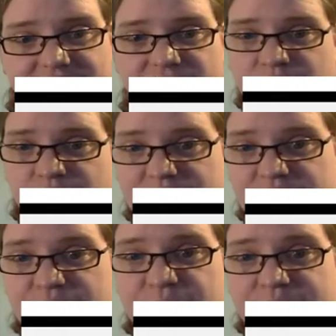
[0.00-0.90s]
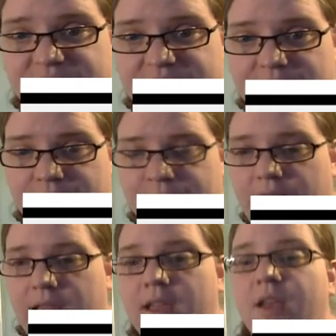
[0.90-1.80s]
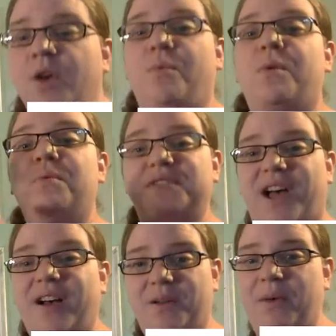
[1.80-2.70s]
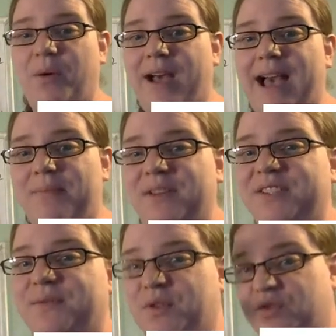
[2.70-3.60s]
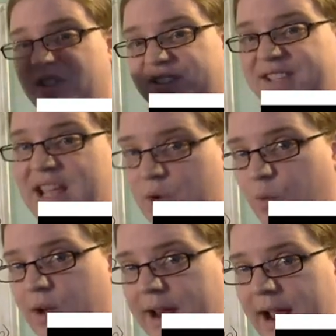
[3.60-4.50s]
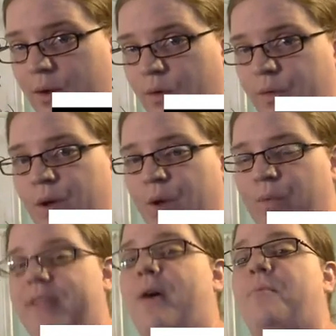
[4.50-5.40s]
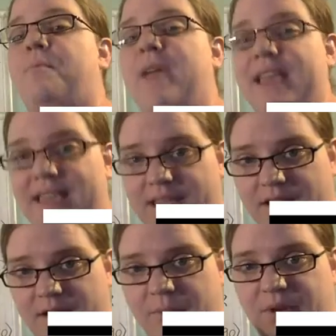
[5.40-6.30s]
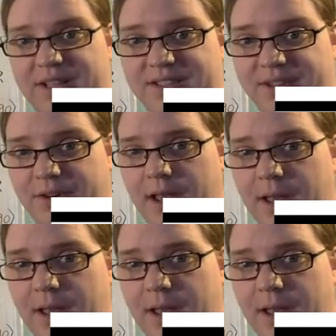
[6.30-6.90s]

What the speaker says: just with 2 instead of 3. We will talk about what happens if you just take one out without making it a complete circuit.